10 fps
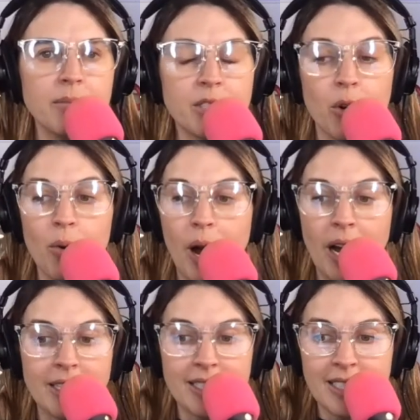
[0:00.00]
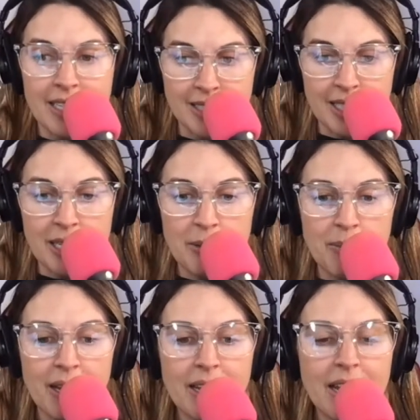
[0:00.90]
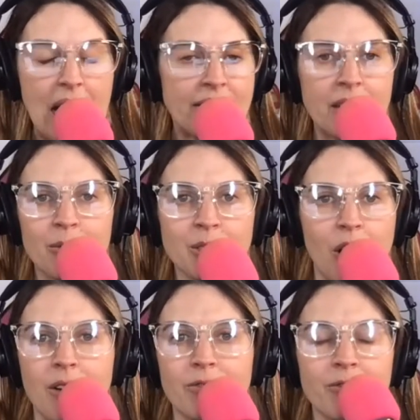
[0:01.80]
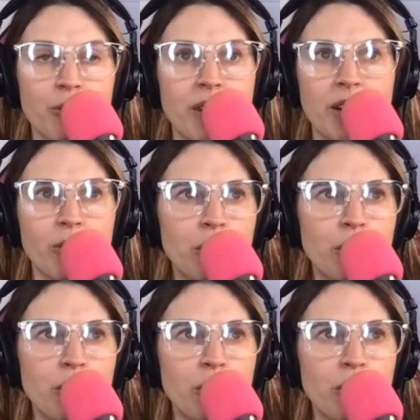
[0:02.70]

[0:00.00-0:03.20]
So I texted him, and then it was off from there.